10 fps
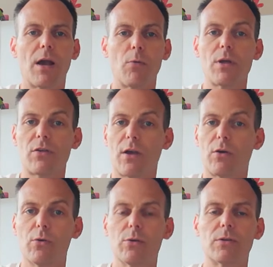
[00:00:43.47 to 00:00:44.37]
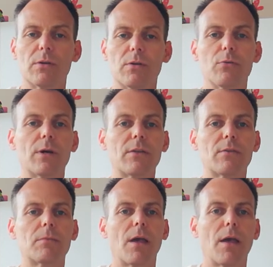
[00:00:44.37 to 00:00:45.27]
I wish I could do
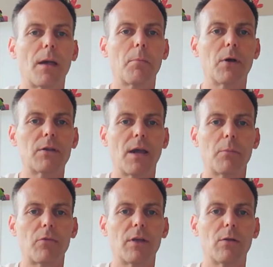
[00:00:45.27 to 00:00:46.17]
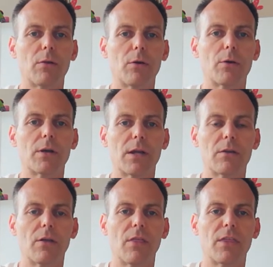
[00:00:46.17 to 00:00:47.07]
it, but I'm still learning
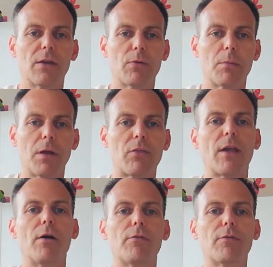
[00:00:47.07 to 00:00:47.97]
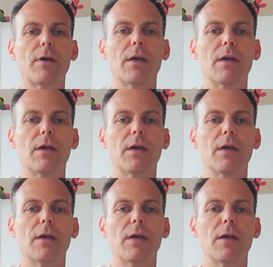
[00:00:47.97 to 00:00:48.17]
the theory myself,